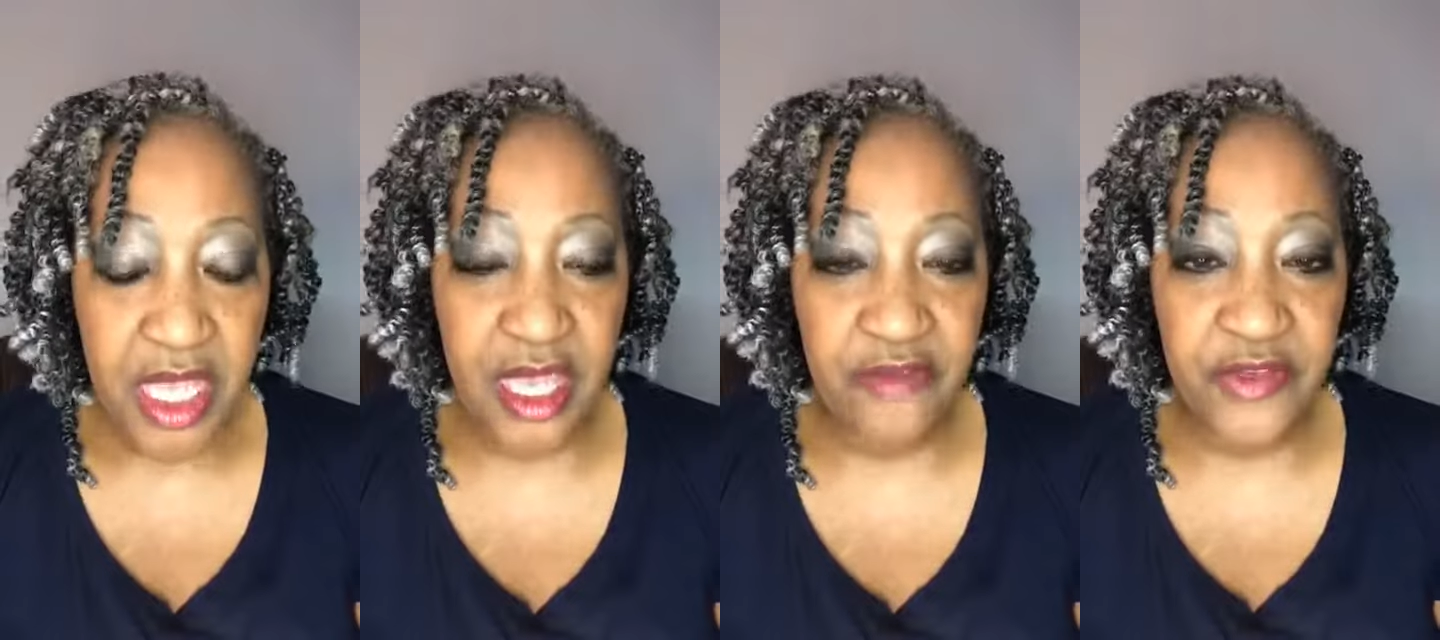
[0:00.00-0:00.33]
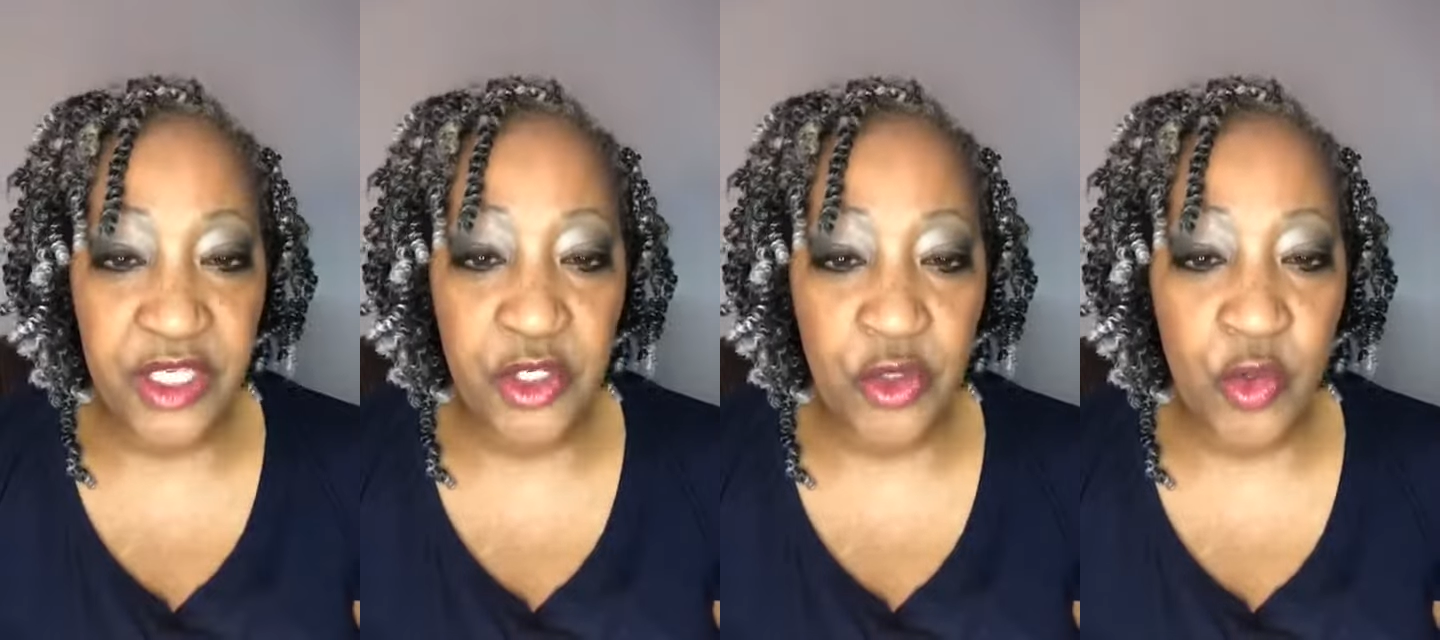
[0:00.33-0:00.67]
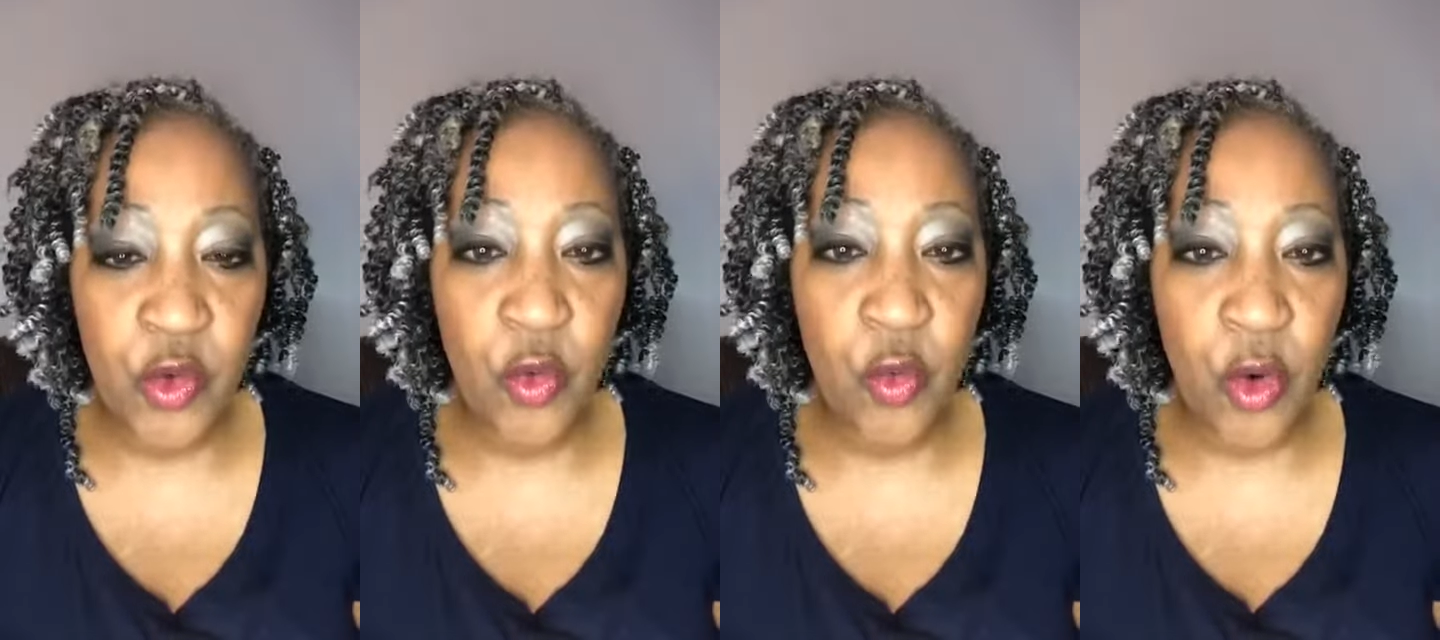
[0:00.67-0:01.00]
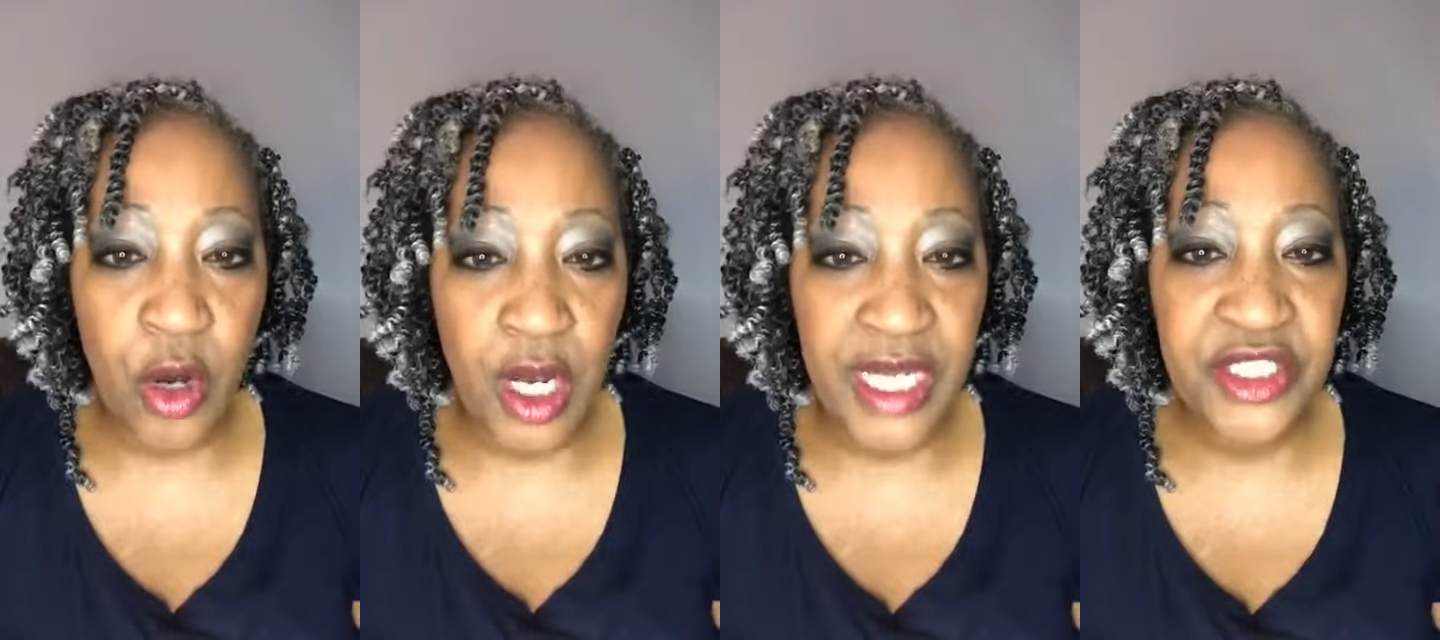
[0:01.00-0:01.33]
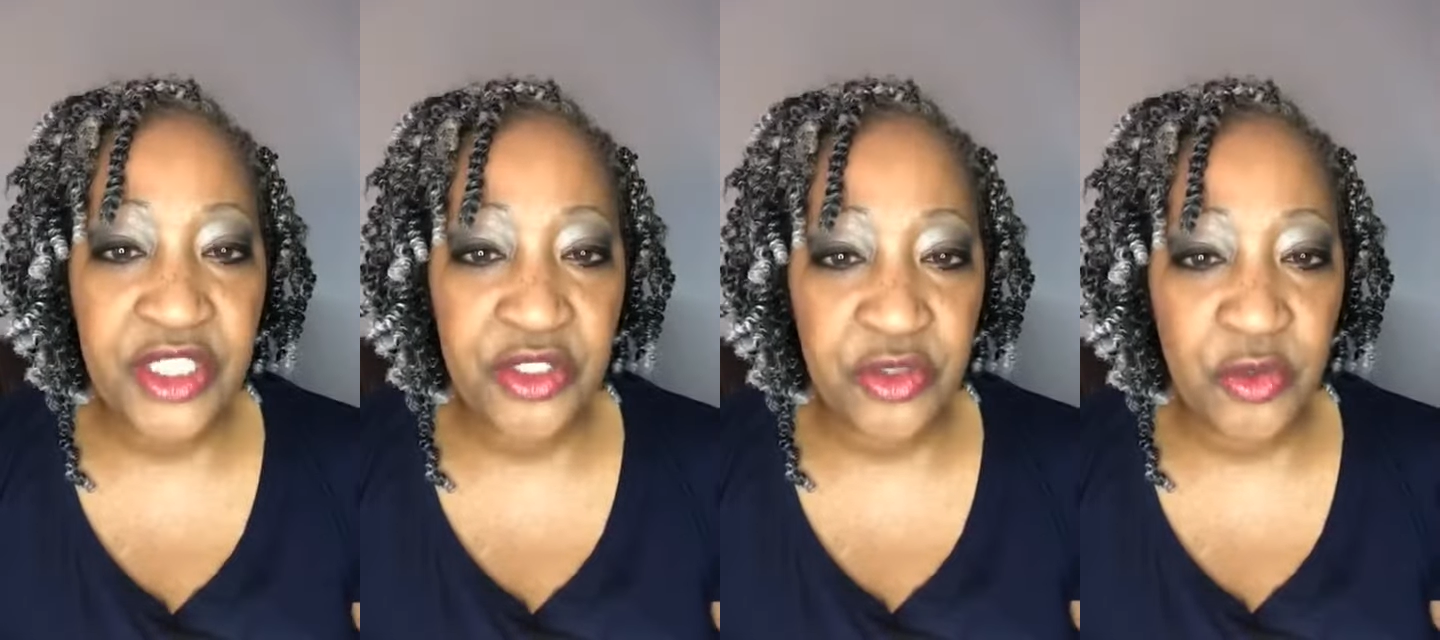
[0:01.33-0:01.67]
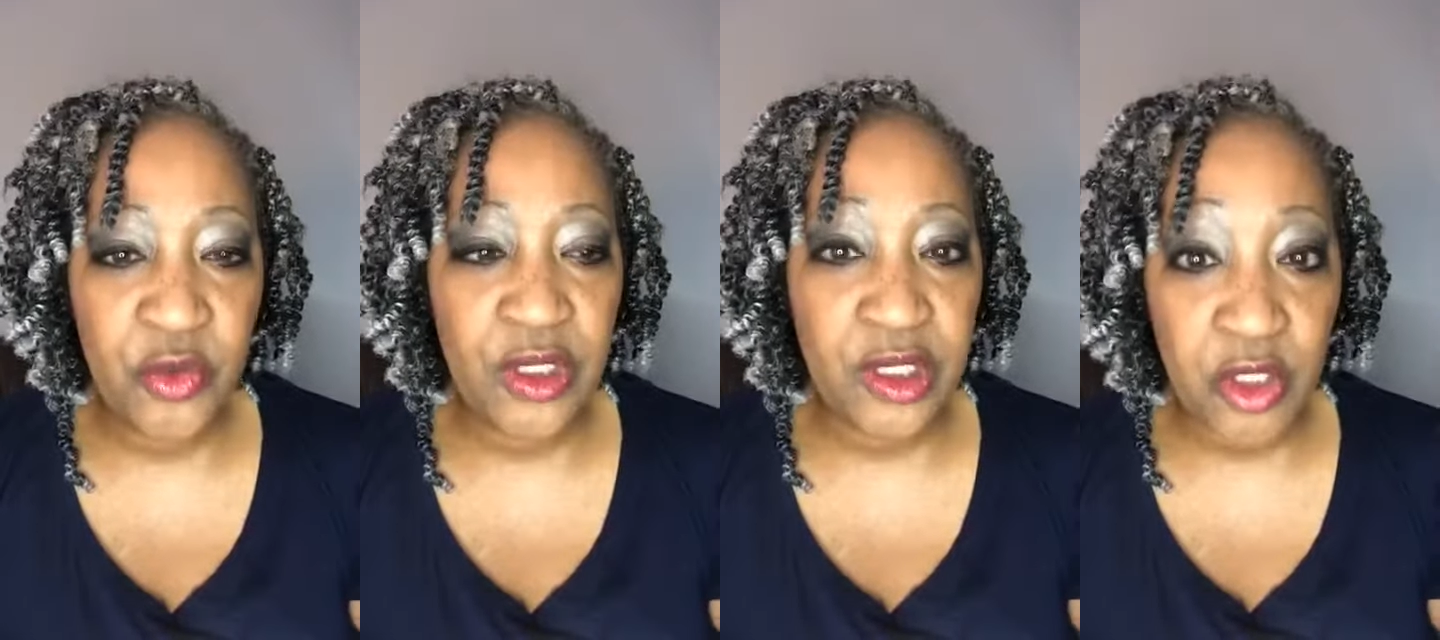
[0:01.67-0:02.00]
if you want
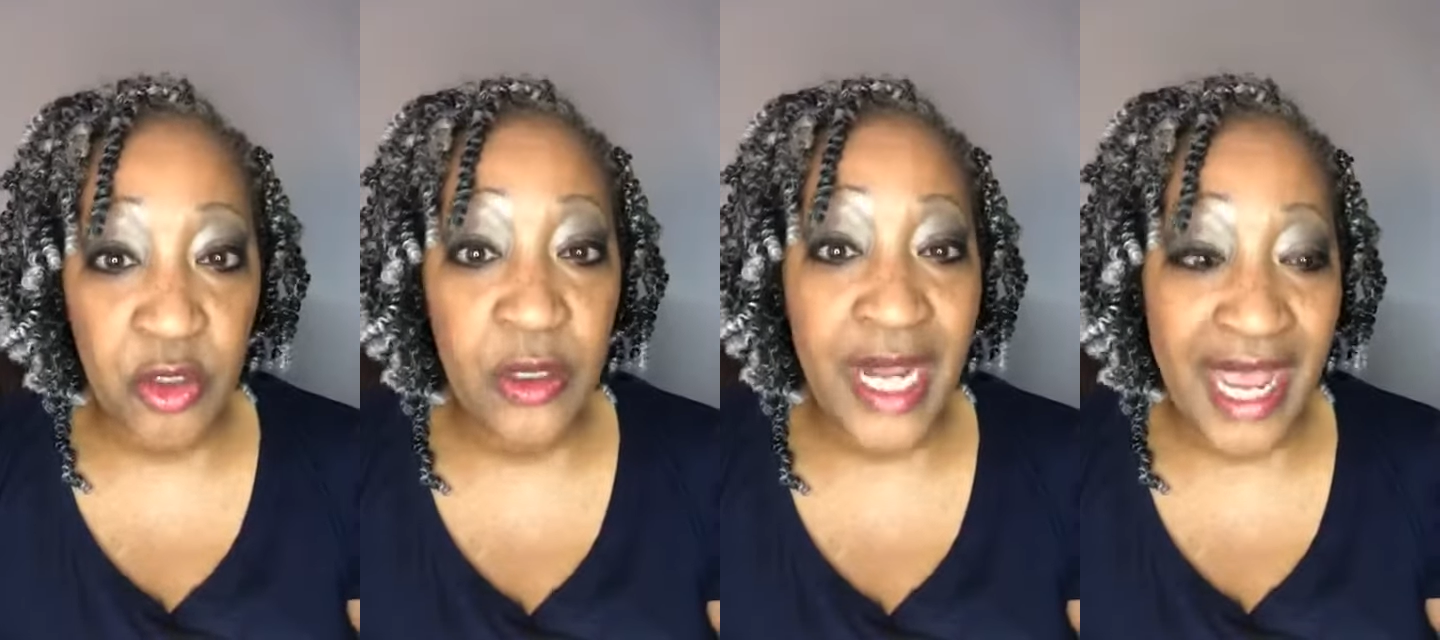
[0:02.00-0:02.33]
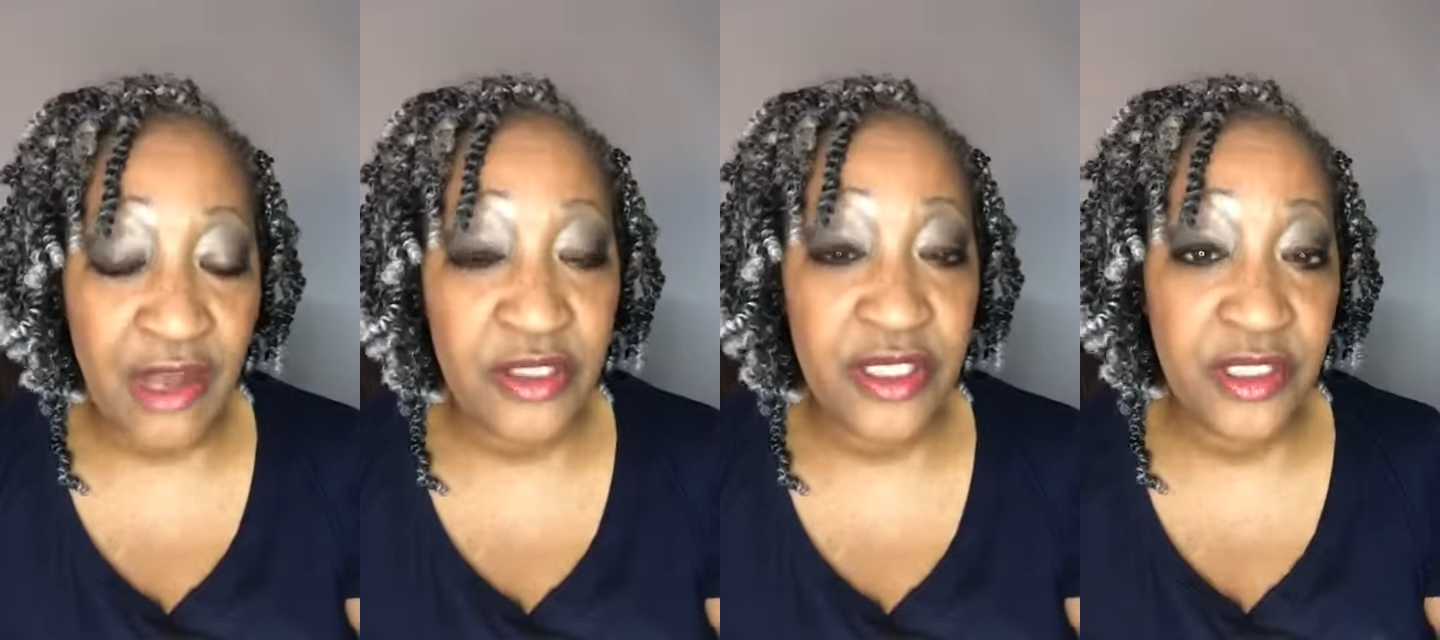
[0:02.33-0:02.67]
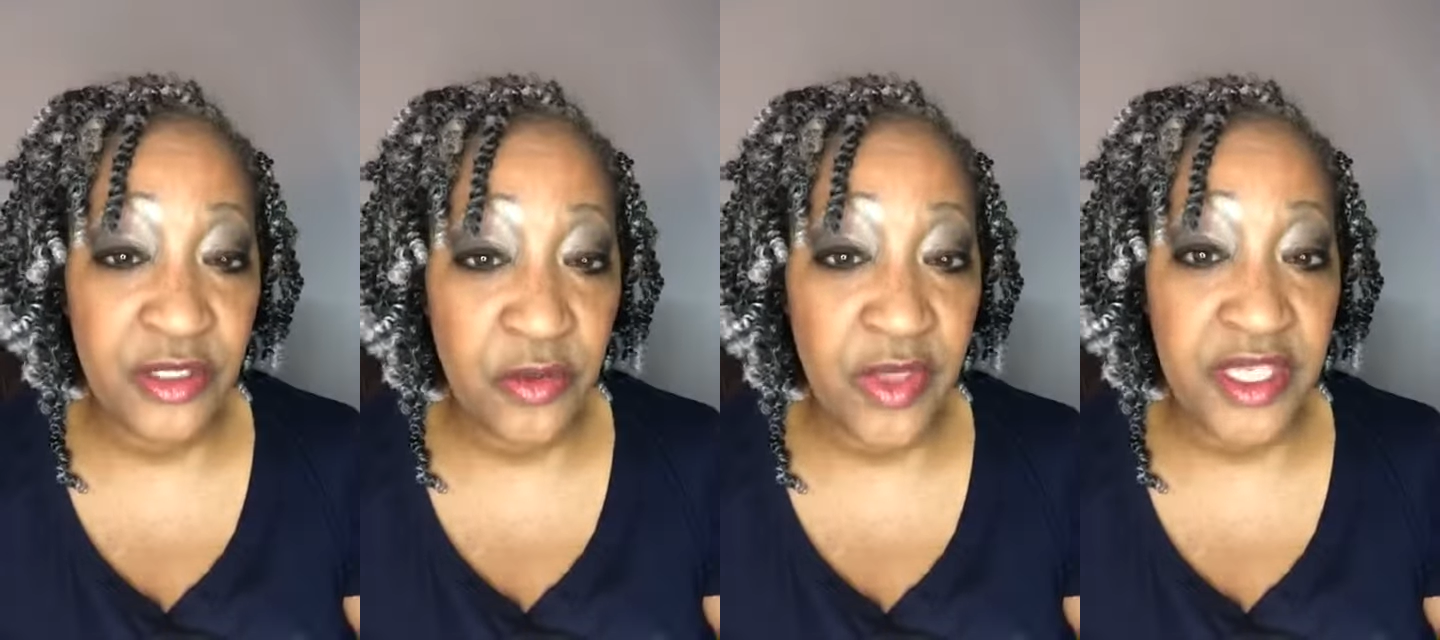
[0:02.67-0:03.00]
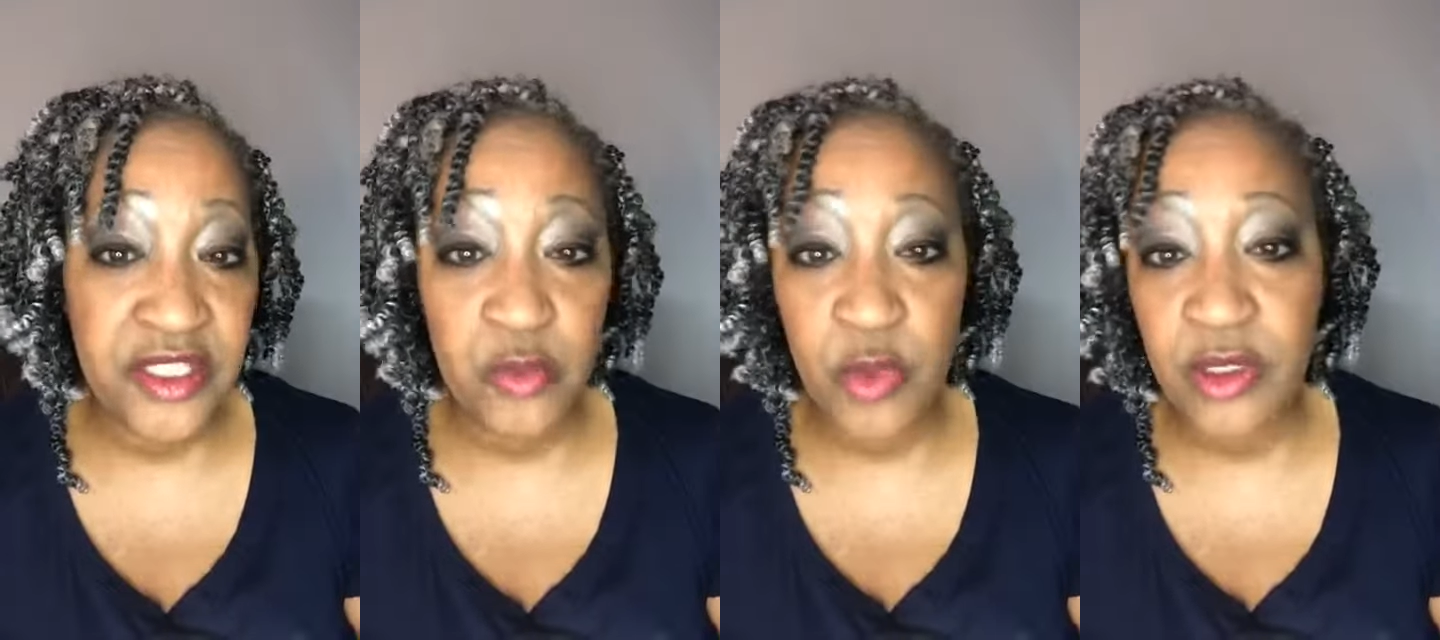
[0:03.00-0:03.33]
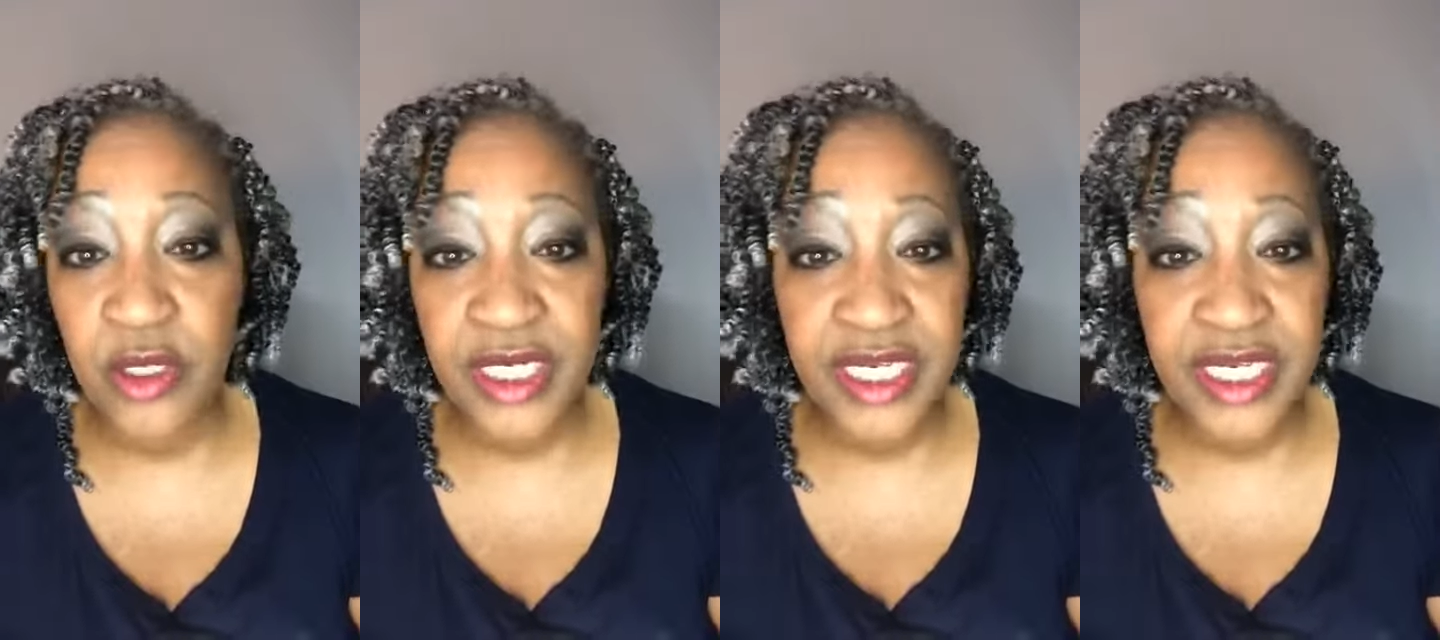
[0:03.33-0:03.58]
to learn how to do this and we're going